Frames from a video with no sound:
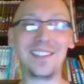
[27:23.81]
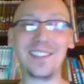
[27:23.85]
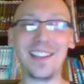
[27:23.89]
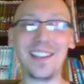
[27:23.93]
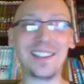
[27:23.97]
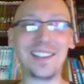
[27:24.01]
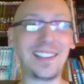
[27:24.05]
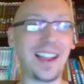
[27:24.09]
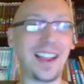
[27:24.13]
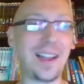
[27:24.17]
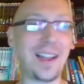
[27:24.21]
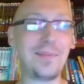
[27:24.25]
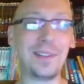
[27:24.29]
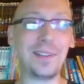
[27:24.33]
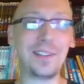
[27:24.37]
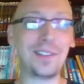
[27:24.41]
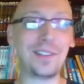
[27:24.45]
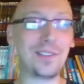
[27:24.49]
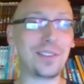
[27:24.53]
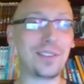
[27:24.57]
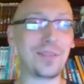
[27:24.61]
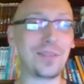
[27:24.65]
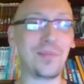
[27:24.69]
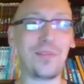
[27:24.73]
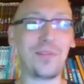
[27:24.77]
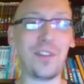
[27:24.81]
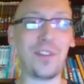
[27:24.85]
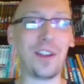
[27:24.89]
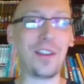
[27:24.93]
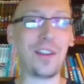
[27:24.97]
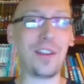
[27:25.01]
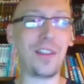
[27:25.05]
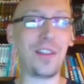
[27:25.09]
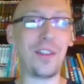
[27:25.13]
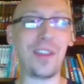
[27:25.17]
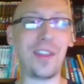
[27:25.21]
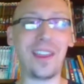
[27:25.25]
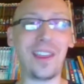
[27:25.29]
get time to do some
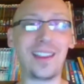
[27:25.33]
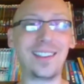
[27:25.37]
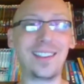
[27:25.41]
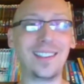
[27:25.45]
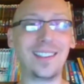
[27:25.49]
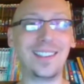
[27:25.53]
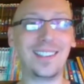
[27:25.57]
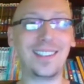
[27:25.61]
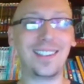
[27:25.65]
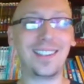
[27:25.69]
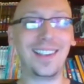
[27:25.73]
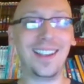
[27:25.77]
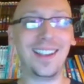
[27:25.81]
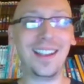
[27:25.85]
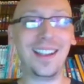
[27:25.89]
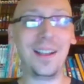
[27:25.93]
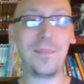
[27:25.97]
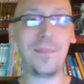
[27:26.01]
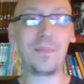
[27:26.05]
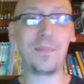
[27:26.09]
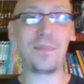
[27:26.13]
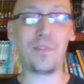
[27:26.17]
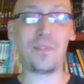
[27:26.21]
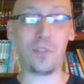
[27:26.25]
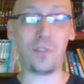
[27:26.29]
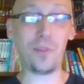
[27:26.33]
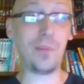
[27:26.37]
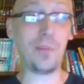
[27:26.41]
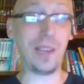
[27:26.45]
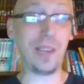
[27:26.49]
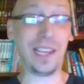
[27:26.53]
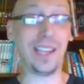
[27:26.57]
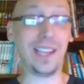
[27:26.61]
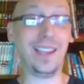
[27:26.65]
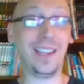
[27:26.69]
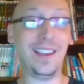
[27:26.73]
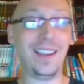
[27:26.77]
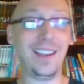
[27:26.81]
fun things for
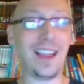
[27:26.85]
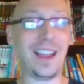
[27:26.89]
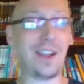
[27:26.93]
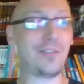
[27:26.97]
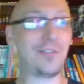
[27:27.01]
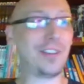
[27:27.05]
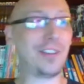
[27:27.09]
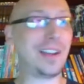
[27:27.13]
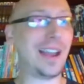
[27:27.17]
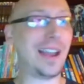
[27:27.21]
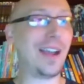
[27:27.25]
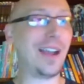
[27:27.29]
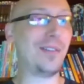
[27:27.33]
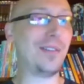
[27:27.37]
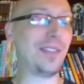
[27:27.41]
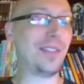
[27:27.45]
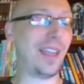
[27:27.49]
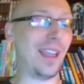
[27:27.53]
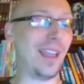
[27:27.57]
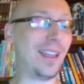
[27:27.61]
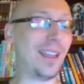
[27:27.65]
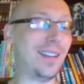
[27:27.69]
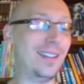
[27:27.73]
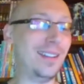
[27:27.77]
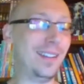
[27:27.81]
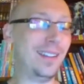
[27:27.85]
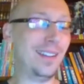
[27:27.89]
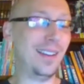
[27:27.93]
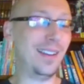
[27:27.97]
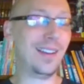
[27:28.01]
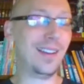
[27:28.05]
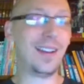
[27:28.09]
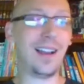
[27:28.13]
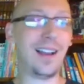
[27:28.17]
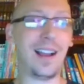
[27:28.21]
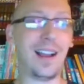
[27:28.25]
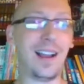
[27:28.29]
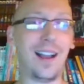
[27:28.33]
me every now and then.
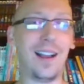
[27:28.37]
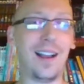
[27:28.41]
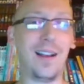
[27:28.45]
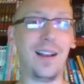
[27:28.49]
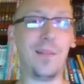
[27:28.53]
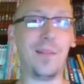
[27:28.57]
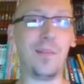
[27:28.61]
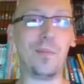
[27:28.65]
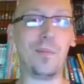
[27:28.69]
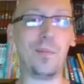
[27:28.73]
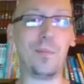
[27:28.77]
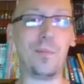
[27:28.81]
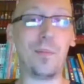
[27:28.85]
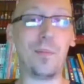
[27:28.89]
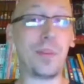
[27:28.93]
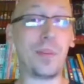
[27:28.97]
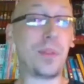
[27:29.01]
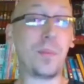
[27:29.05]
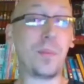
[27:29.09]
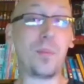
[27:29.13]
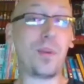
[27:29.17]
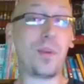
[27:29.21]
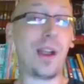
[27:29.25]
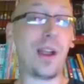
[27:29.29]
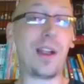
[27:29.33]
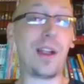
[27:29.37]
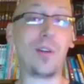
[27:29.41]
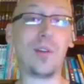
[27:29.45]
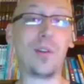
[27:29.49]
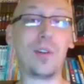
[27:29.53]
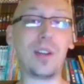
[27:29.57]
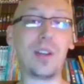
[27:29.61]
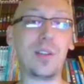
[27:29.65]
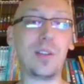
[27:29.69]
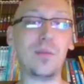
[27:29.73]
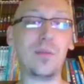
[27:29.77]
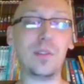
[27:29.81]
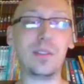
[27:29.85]
But the
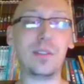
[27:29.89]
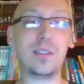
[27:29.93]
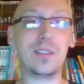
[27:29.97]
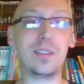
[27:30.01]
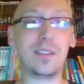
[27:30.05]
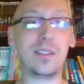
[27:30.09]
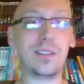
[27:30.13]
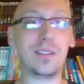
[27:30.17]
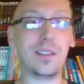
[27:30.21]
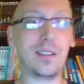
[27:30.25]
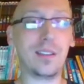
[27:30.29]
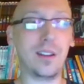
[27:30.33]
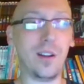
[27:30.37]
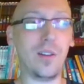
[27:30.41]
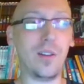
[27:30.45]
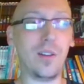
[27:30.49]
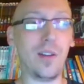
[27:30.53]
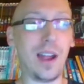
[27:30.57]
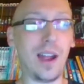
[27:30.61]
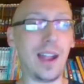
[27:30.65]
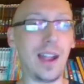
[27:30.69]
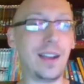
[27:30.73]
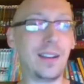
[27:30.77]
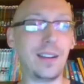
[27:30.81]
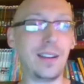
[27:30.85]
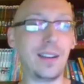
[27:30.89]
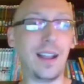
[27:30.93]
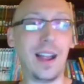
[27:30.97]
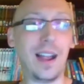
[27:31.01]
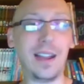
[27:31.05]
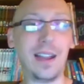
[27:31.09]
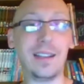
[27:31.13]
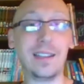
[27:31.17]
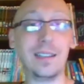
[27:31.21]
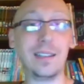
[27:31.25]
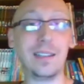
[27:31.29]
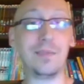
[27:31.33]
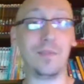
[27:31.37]
priority was,
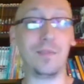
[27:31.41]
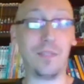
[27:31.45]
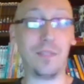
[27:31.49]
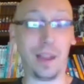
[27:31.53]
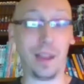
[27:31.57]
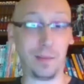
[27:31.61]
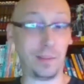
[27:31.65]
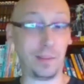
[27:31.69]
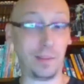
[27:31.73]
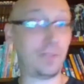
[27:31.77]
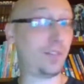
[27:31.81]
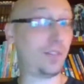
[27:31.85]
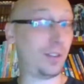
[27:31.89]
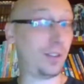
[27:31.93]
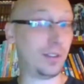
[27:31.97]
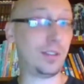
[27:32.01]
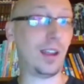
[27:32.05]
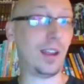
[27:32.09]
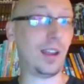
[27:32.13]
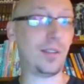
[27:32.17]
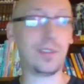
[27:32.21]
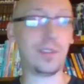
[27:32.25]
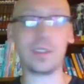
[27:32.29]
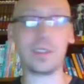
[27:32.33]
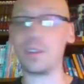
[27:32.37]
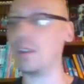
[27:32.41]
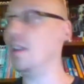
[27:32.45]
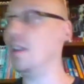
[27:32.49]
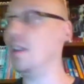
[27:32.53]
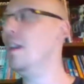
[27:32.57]
I need family first, obviously,